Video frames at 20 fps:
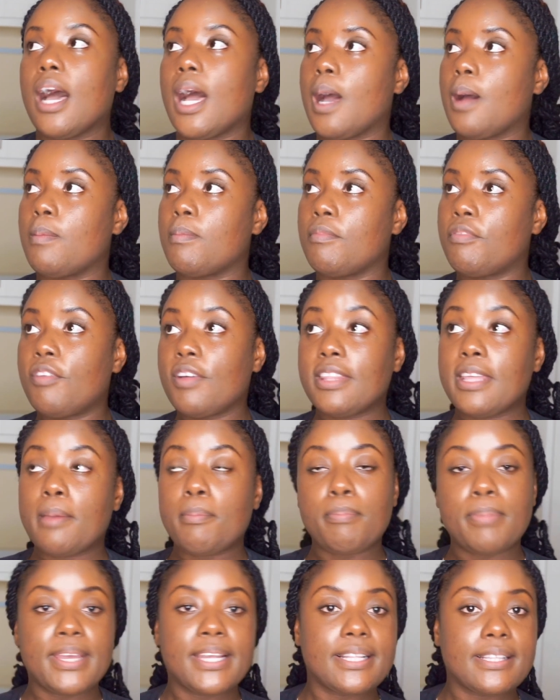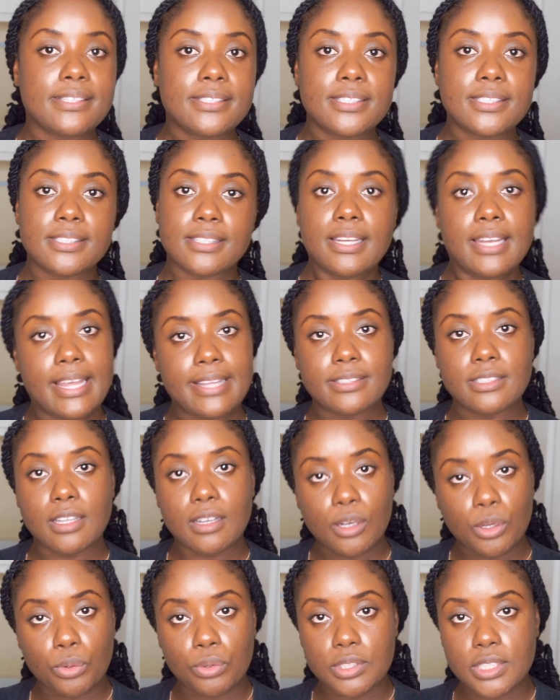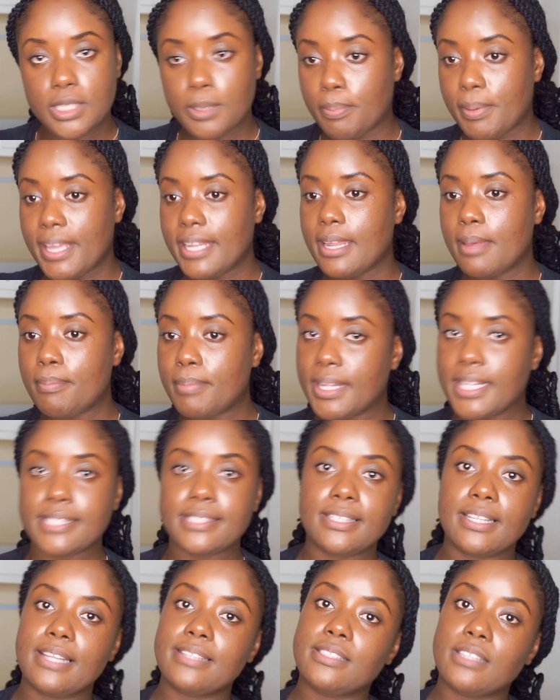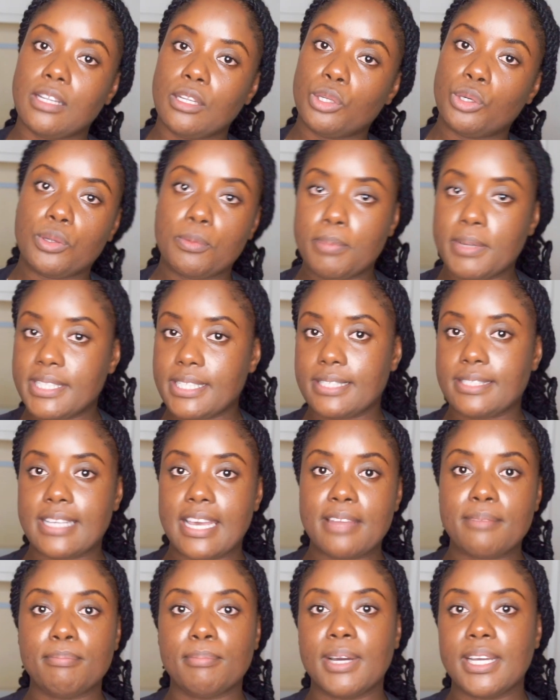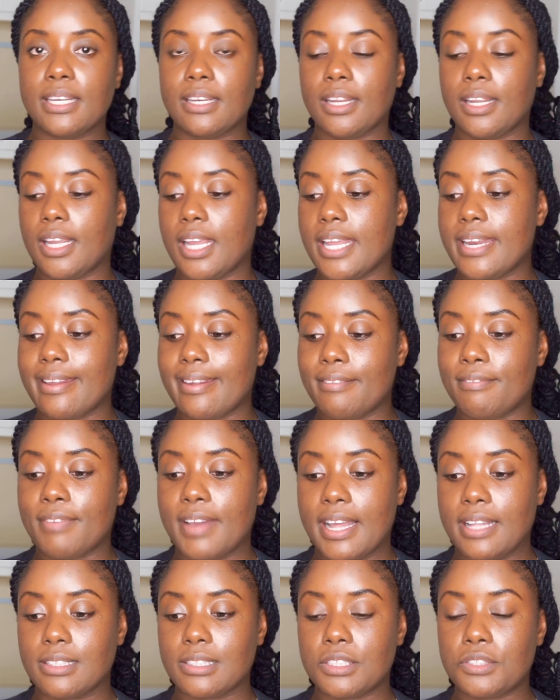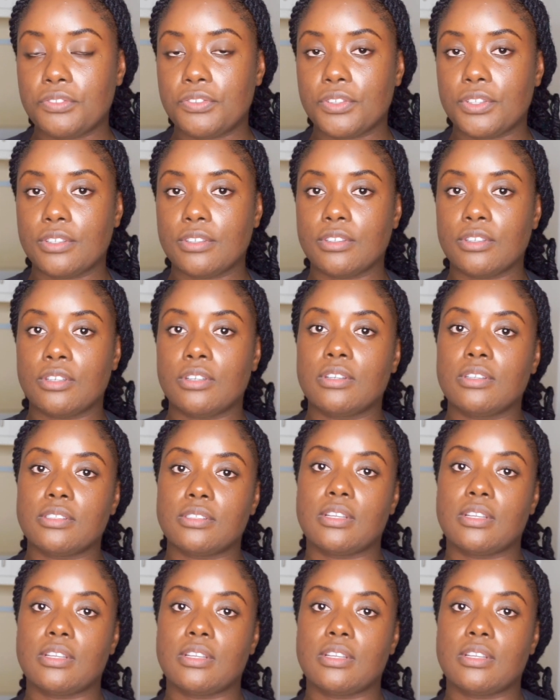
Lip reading: for their bills, let alone to pay their bills, let alone put aside money in advance for